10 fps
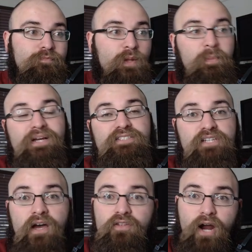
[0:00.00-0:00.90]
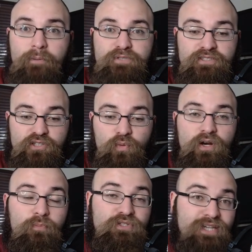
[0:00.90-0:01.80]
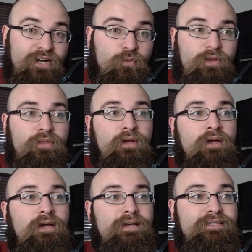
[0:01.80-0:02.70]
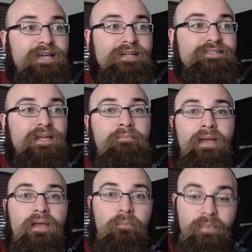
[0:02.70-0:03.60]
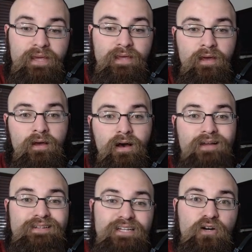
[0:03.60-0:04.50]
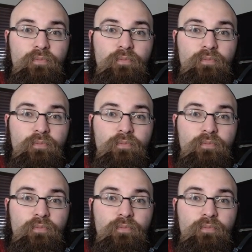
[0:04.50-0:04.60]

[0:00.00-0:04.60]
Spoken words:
Because the other options that we are presented with, yes, they may be a little